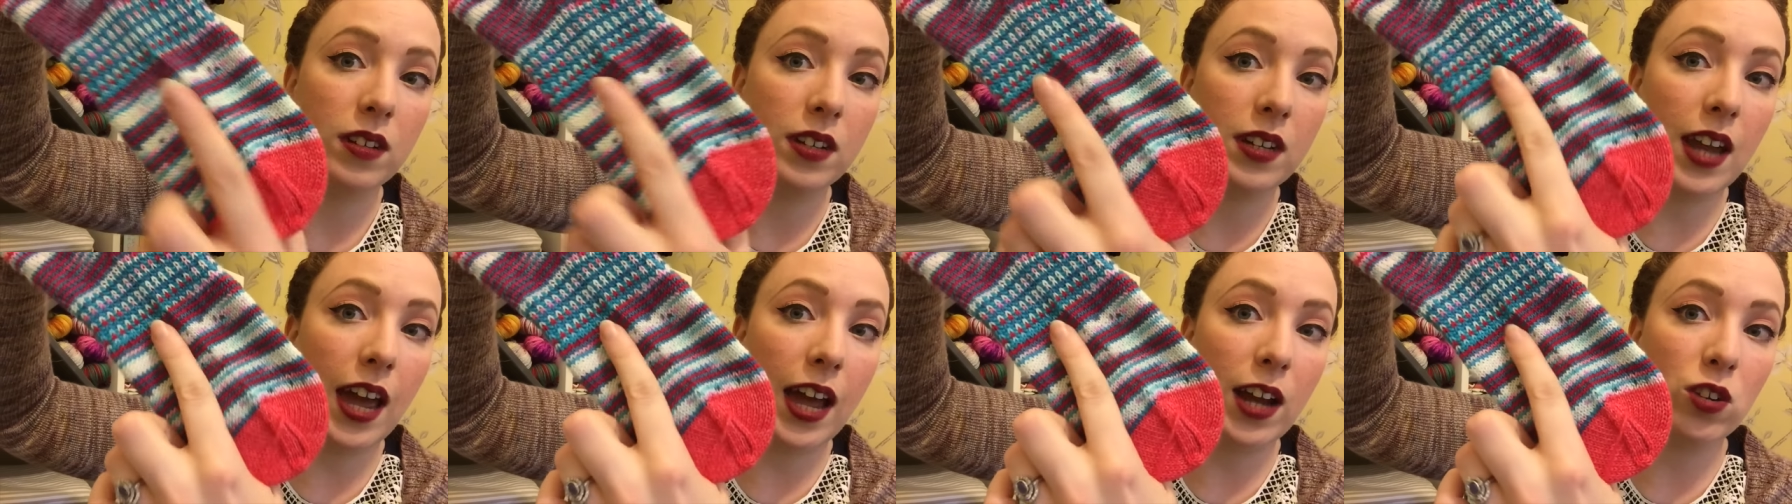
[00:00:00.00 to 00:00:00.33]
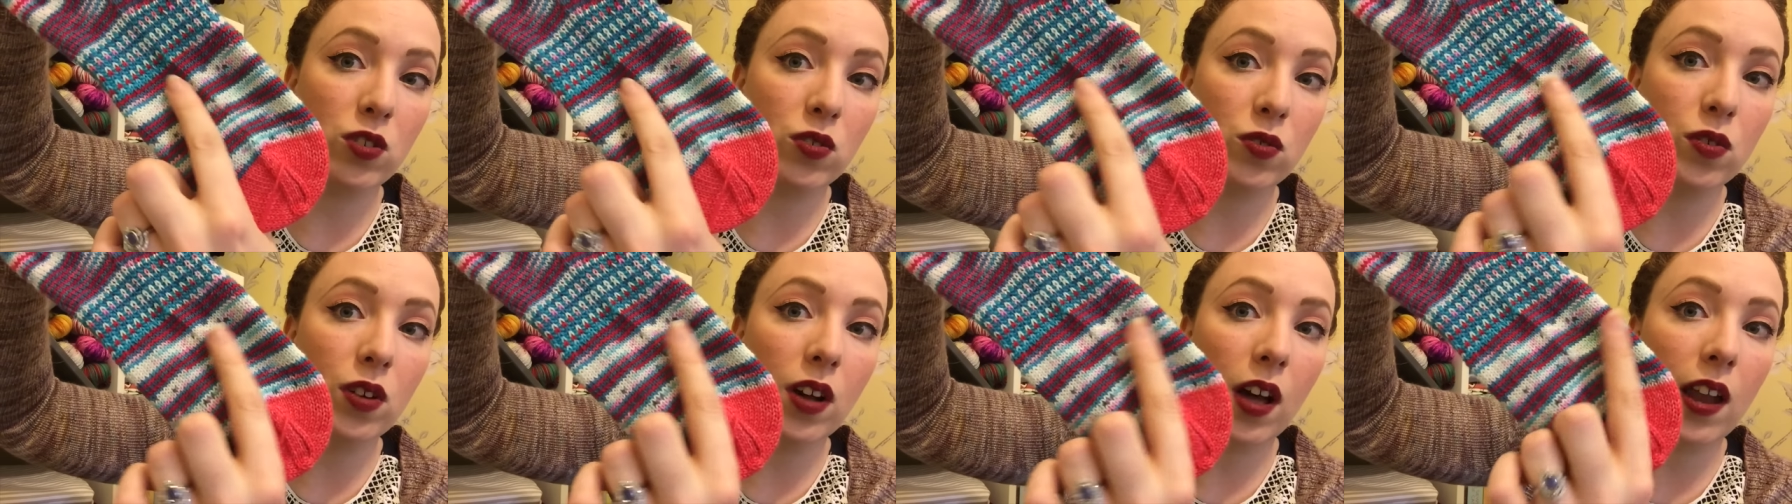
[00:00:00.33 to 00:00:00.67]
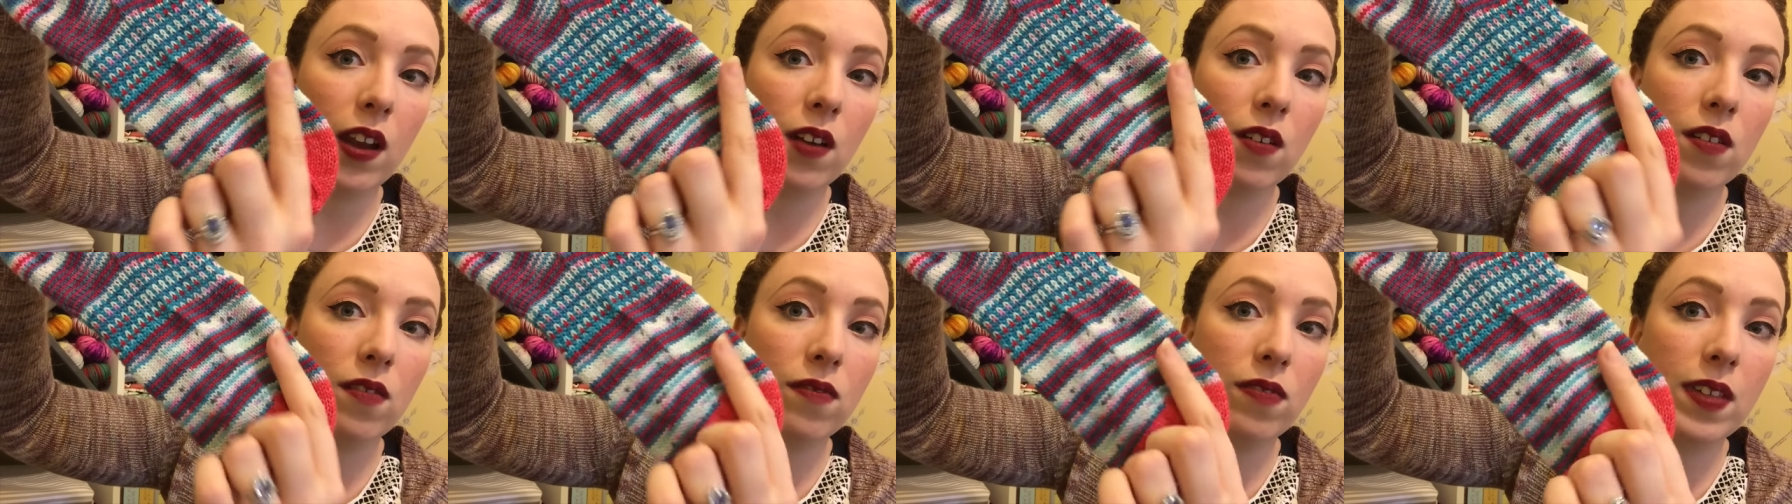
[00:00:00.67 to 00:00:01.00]
natural
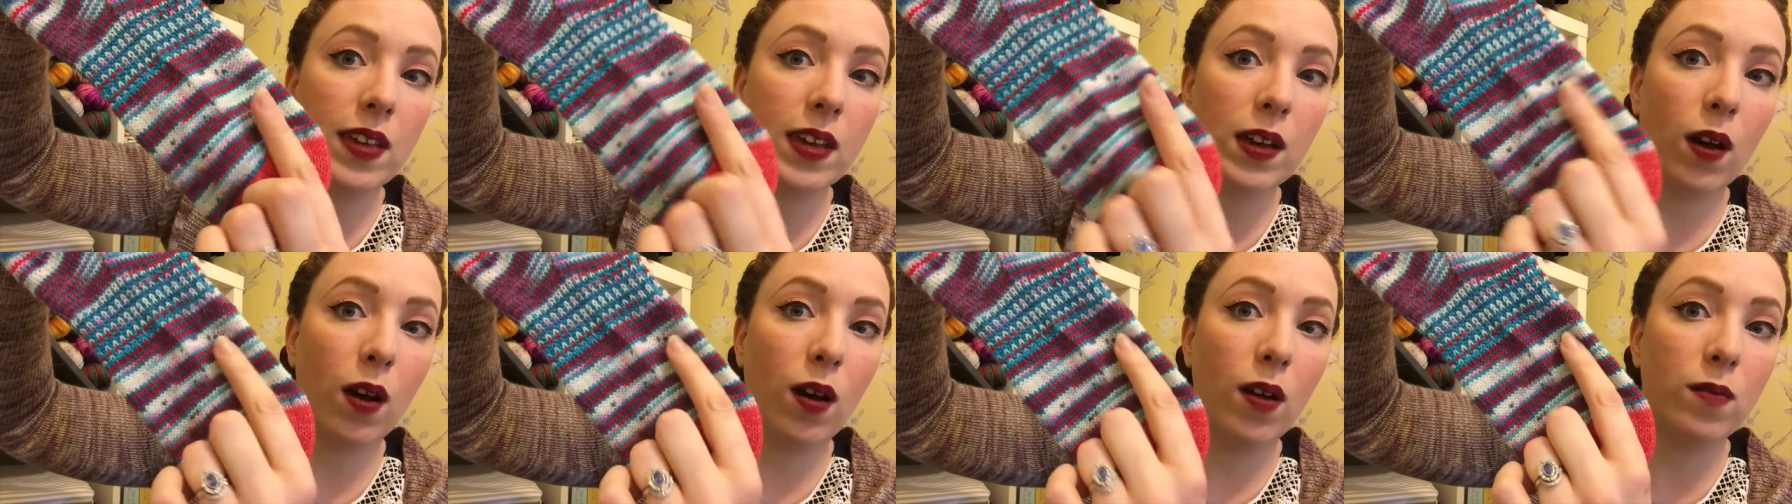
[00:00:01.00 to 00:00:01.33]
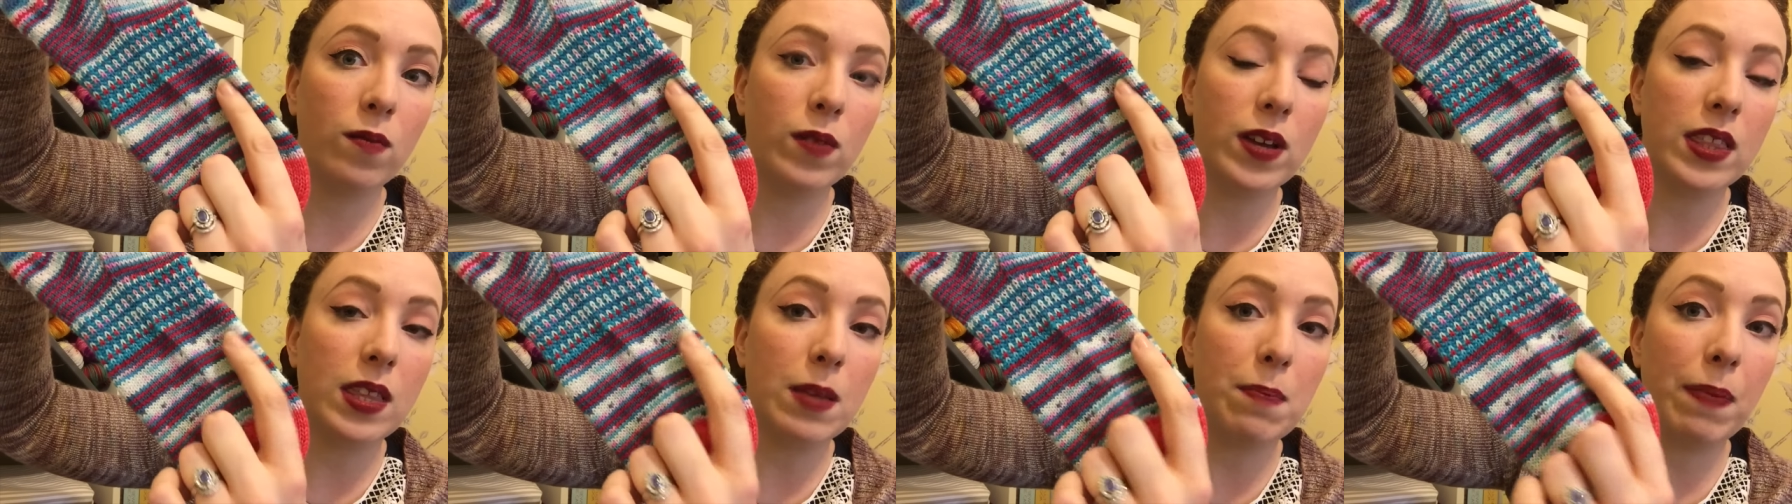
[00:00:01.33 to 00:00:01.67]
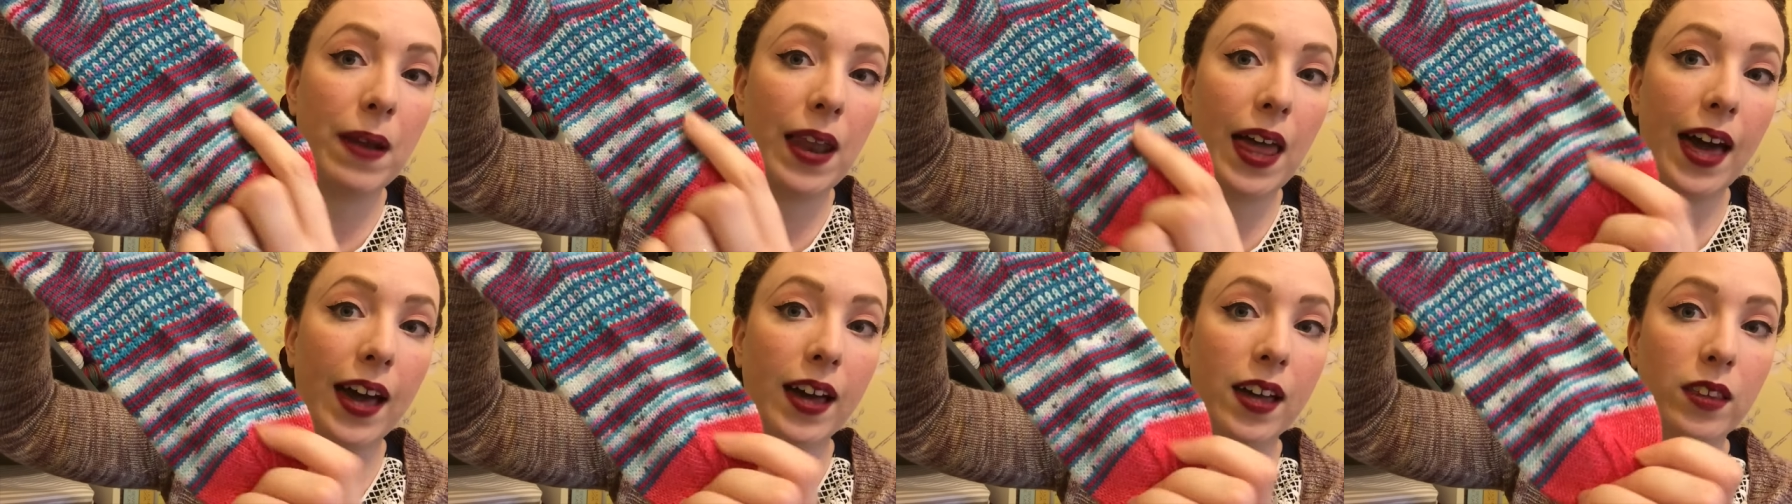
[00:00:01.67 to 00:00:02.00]
colour of the yarn with the
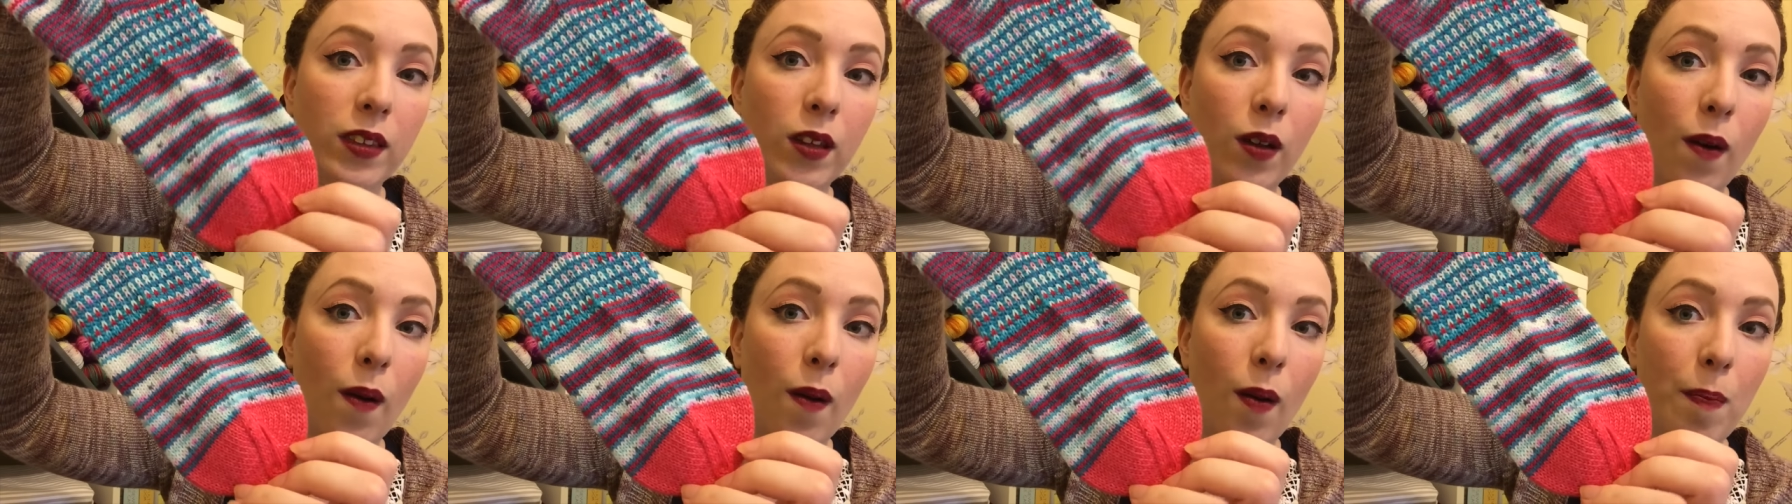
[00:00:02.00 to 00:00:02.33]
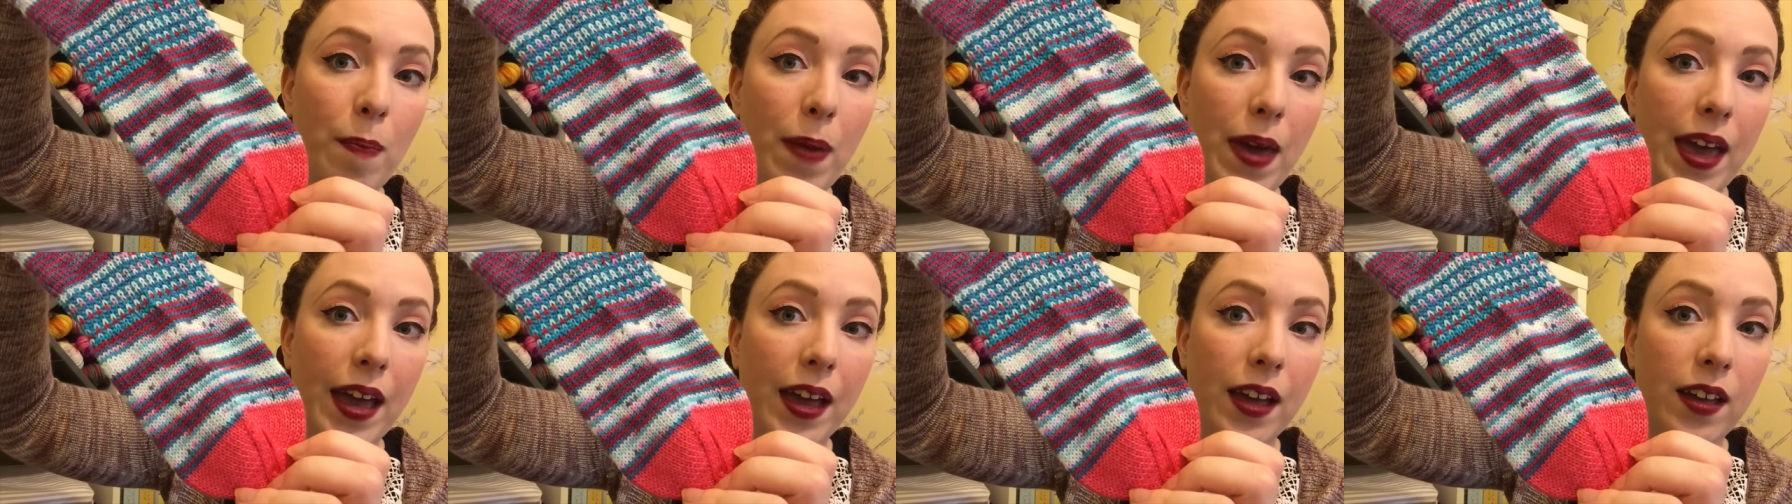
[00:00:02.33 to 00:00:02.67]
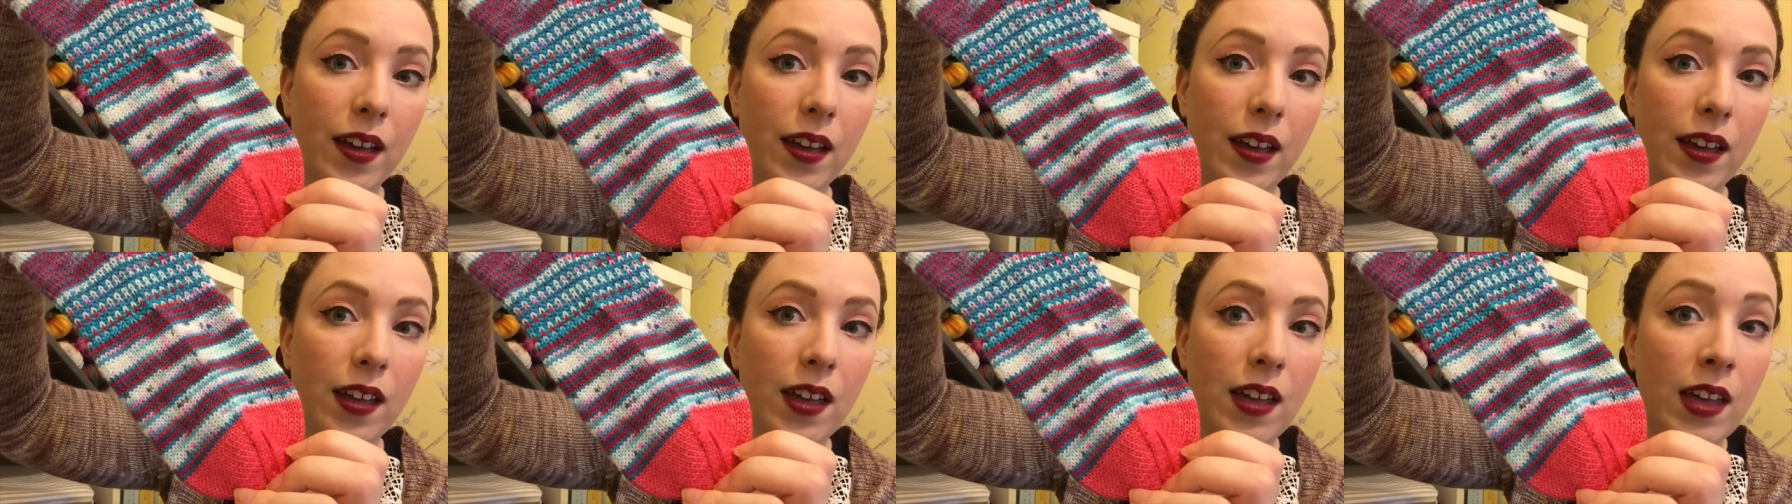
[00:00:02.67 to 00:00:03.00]
black and the hot
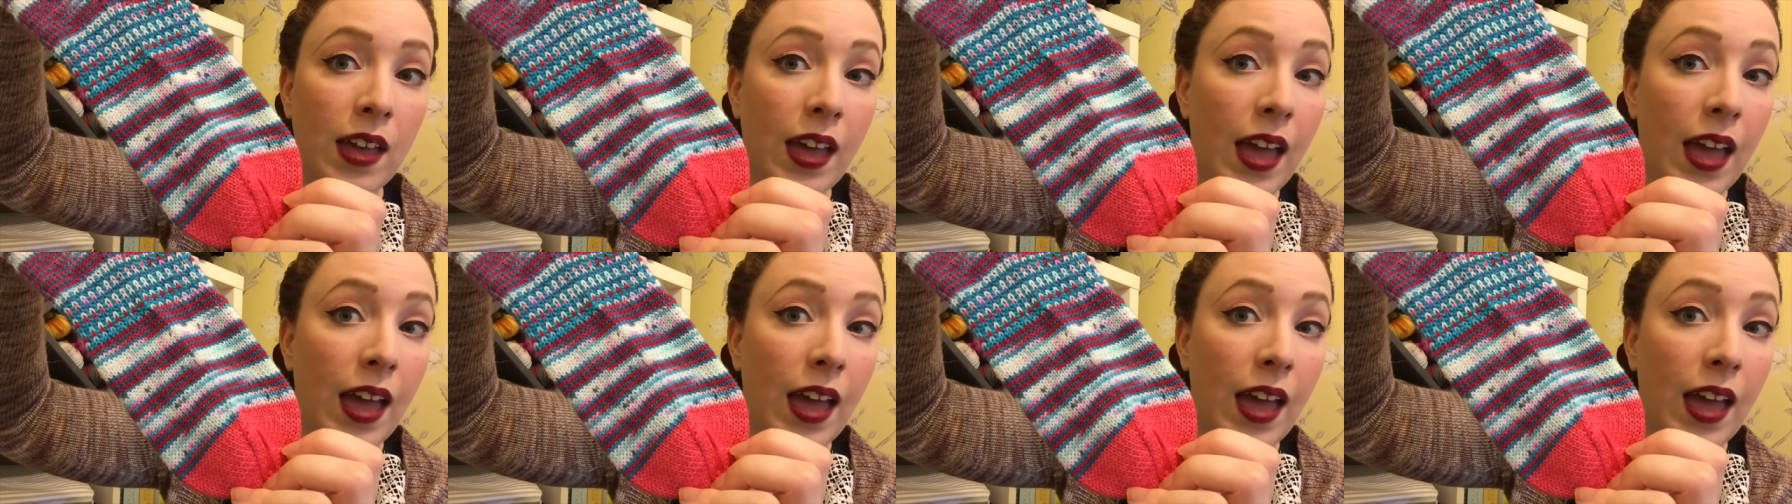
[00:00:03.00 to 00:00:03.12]
pink.